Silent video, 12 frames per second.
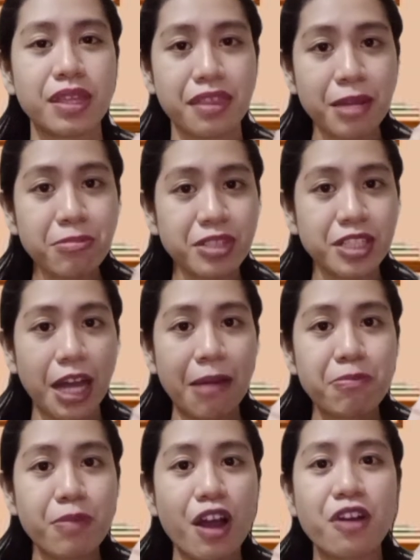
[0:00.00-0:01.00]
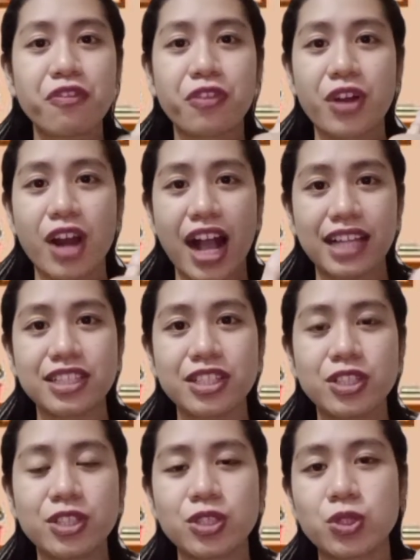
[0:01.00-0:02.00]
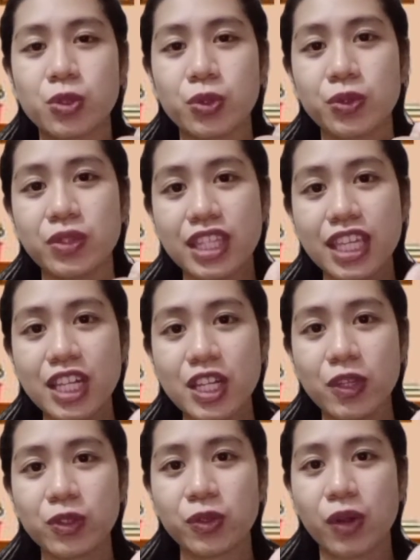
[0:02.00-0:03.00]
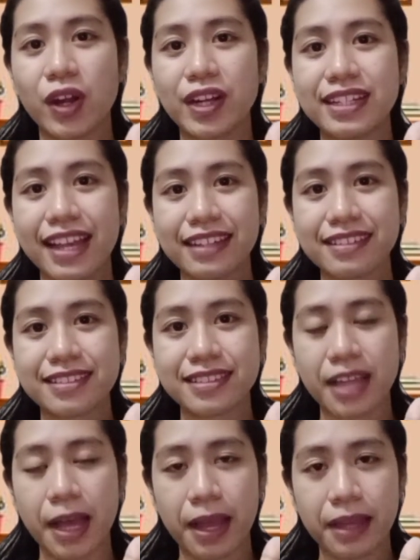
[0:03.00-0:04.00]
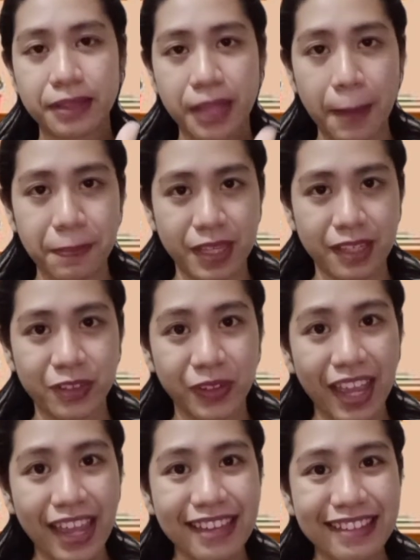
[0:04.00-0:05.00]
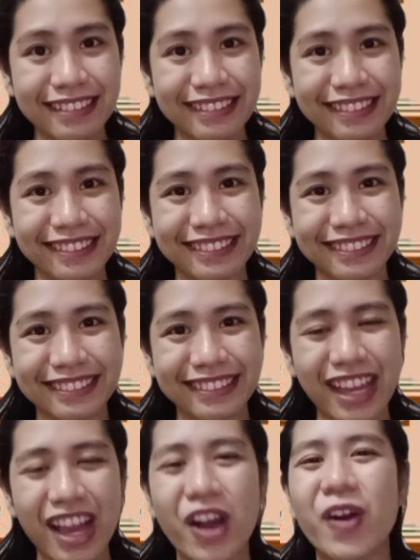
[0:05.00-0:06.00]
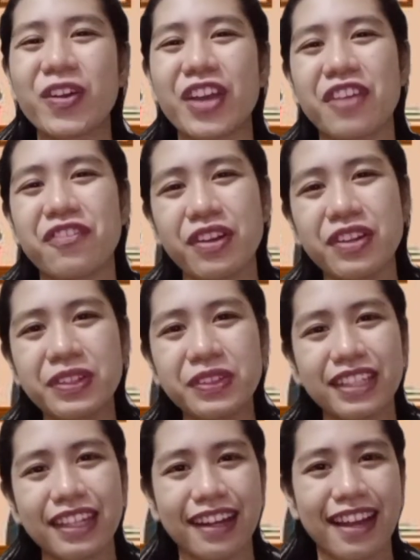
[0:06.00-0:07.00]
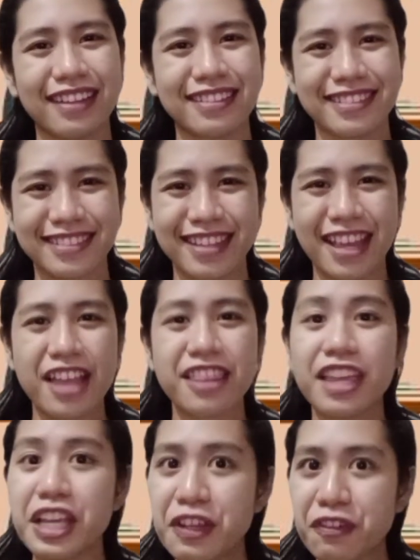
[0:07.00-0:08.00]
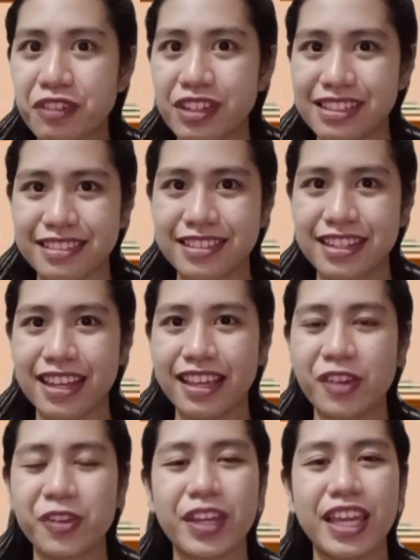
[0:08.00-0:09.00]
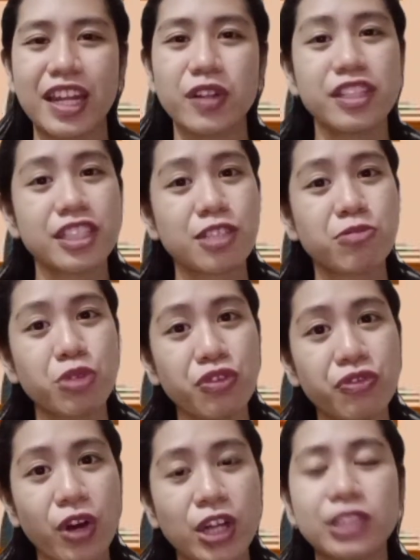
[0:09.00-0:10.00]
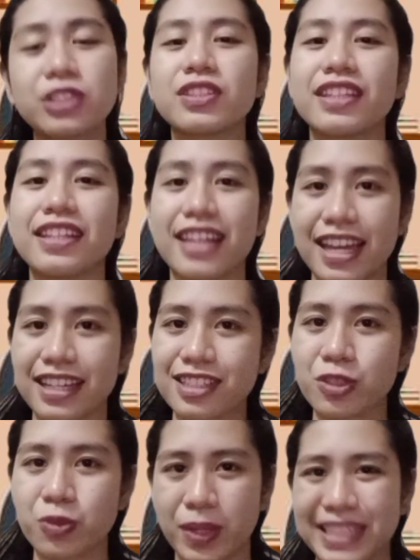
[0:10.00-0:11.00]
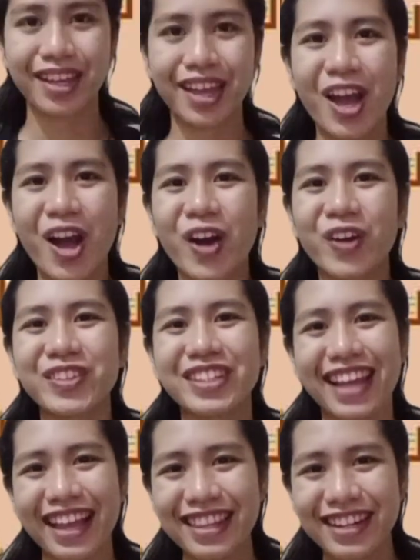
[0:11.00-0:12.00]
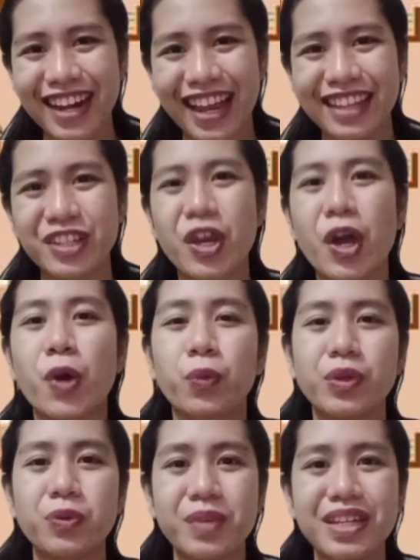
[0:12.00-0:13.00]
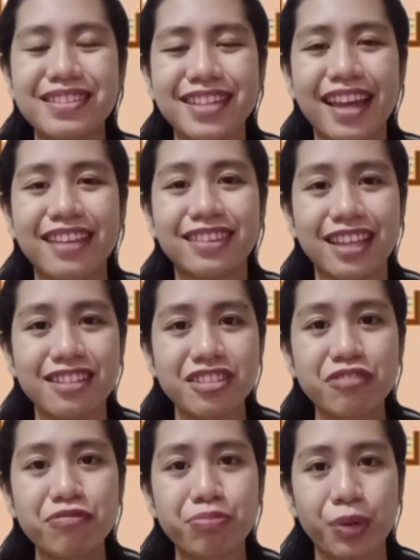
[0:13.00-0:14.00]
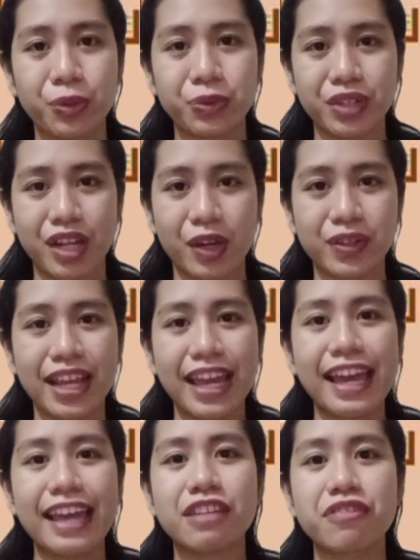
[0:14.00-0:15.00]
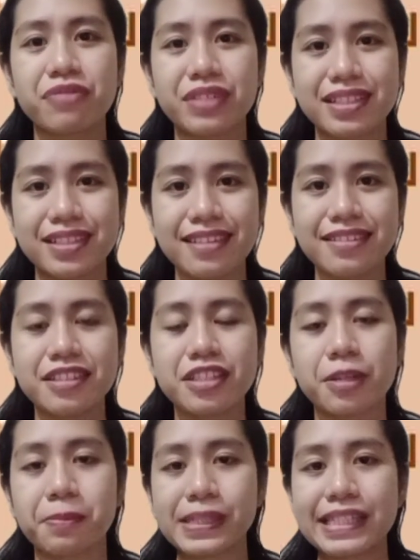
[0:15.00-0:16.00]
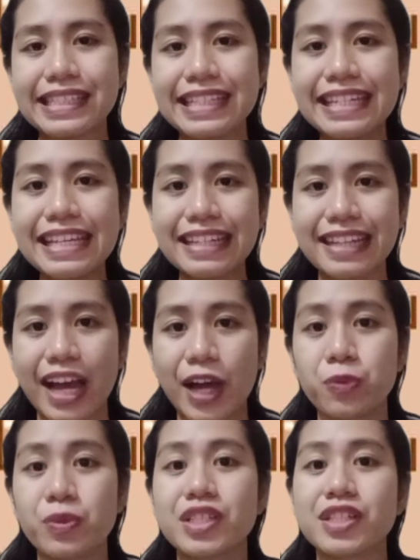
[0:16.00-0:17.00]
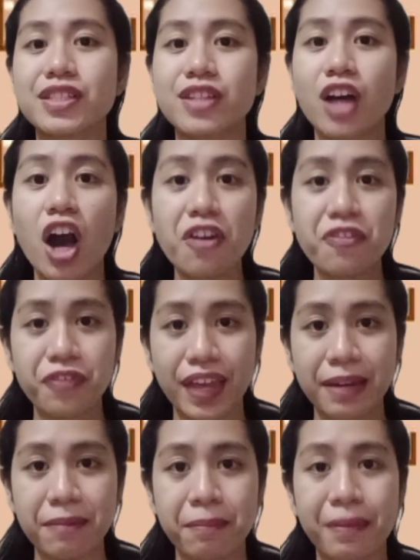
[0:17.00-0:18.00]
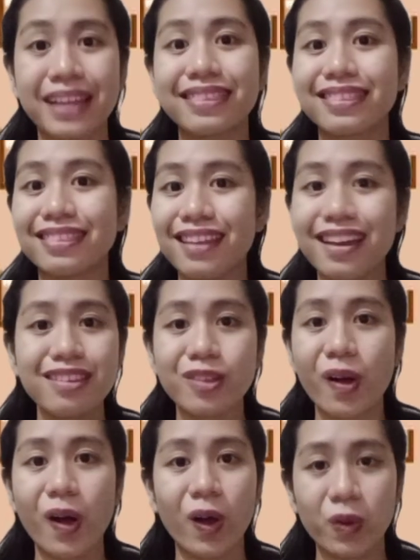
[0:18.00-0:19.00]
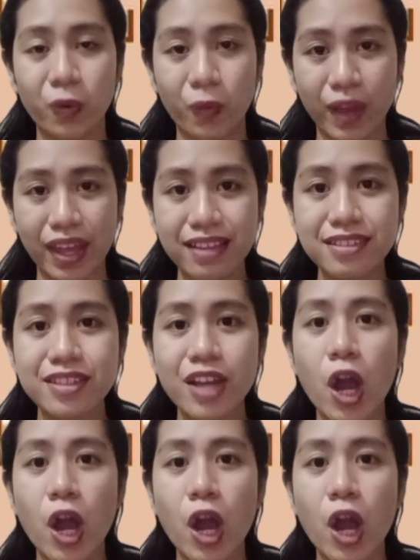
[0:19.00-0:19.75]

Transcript: thumbs up for us to continue to our next topic, okay? Okay, very good class. Thank you for listening. Okay, now let's move on to the next one. On the other hand, when we say intensive pronoun, it emphasizes a preceding noun which is often but not always